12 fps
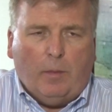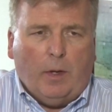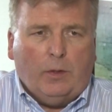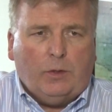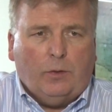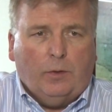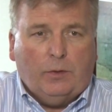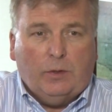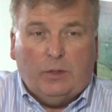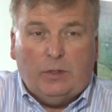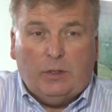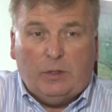about insurance, is
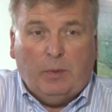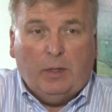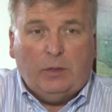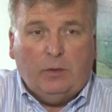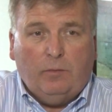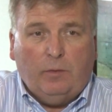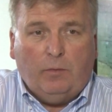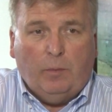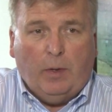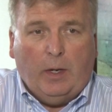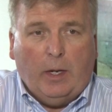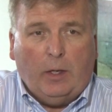this expensive if you're
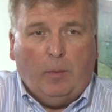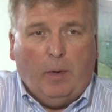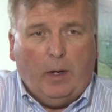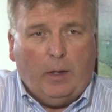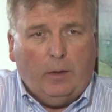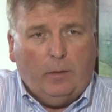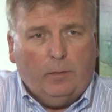paying out of your pocket?